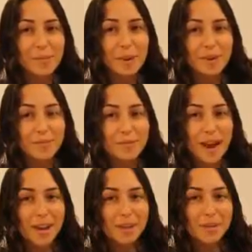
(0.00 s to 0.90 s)
what
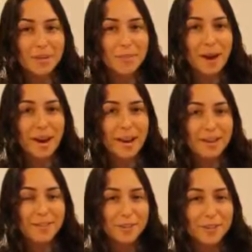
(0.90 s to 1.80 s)
Mac you should
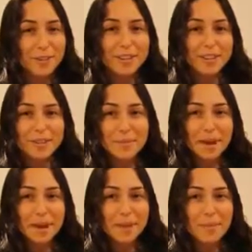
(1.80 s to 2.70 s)
buy if you're looking to
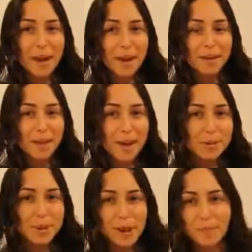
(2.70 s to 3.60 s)
buy a Mac
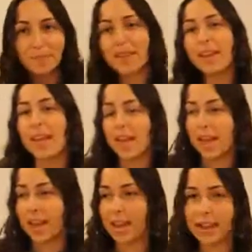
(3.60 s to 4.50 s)
laptop.
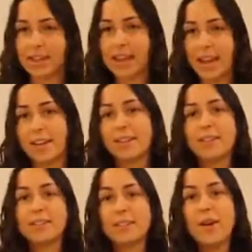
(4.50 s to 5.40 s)
And yeah,
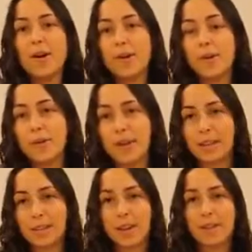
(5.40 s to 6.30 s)
so
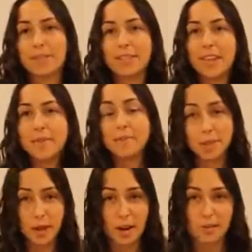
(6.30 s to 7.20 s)
that's all I have to say.
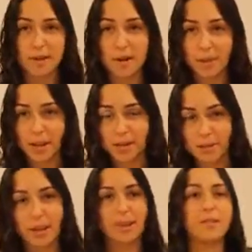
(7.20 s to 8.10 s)
Sorry for not
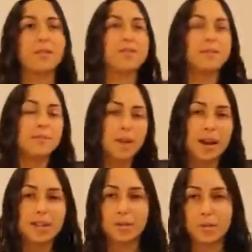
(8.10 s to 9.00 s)
making videos,
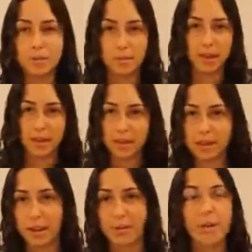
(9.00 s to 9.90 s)
high school,
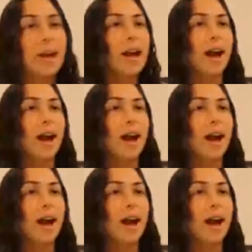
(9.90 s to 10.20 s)
you know.